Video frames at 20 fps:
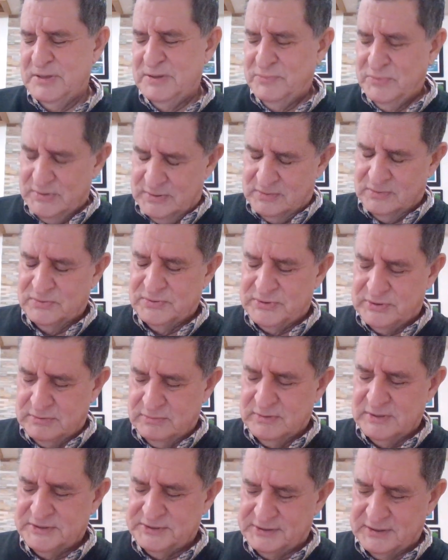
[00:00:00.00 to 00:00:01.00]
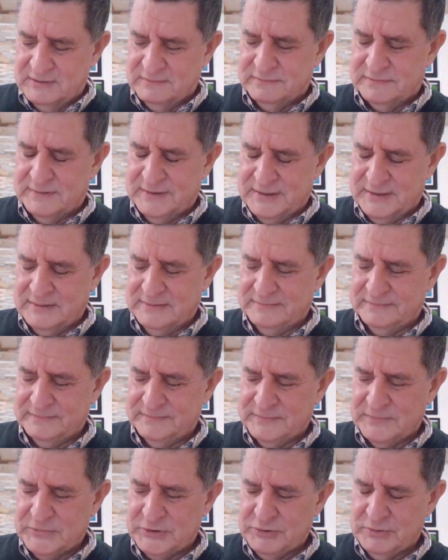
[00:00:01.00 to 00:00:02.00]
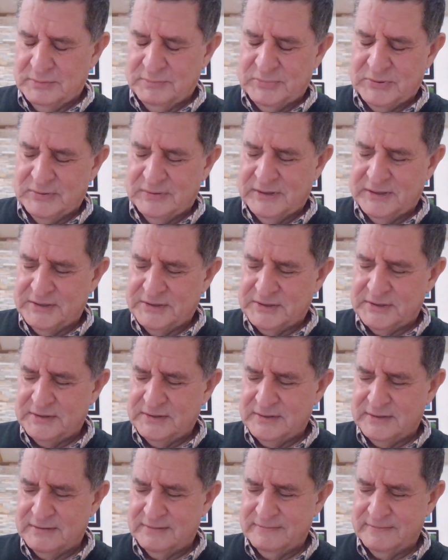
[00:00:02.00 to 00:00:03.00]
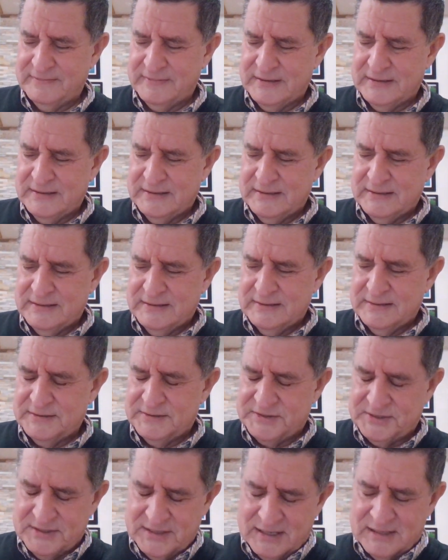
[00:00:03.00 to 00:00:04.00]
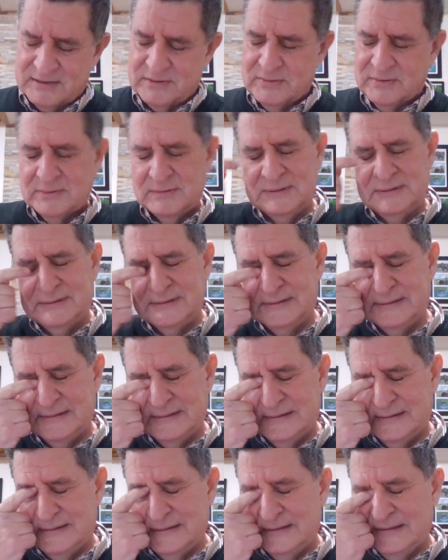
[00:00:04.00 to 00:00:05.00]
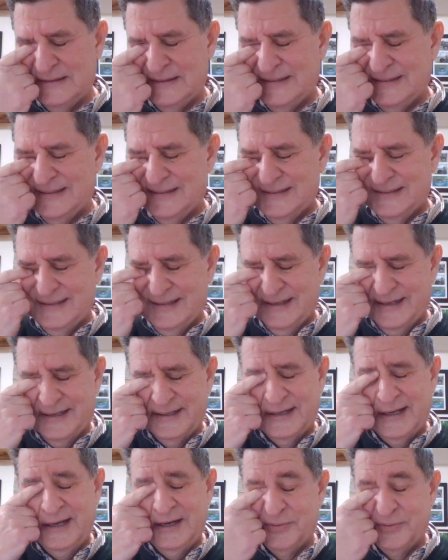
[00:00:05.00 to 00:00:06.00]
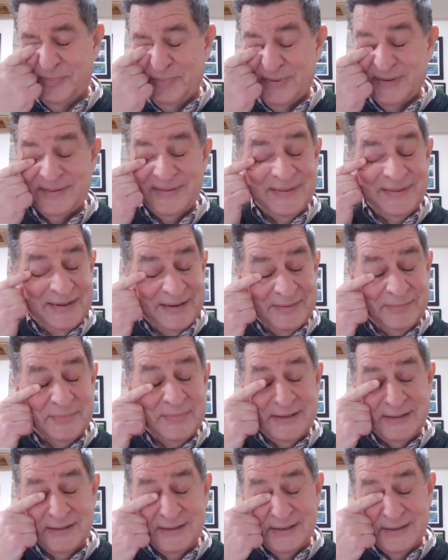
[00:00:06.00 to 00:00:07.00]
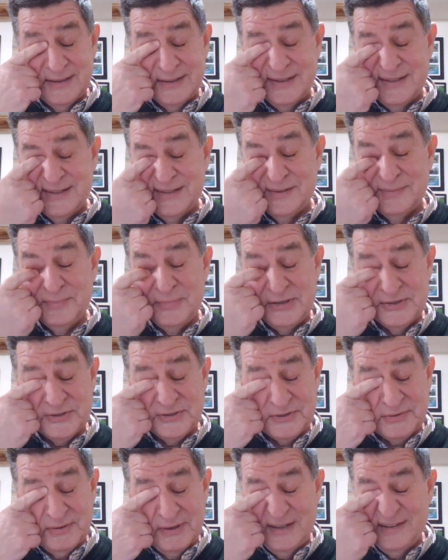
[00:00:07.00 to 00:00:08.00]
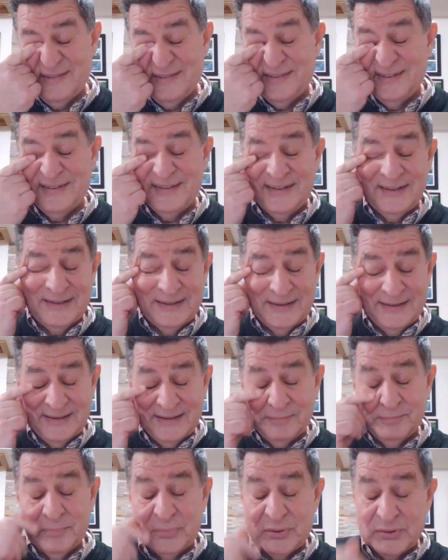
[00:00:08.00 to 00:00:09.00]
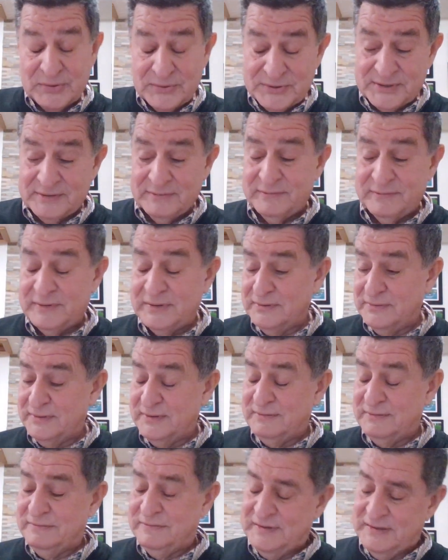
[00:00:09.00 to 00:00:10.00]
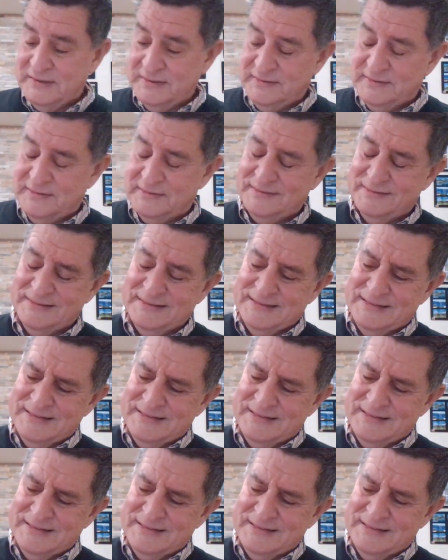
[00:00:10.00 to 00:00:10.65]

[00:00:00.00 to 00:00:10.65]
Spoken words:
Be with those who are suffering, tribulation, and sorrow, and help them to be strengthened and persevere in faith.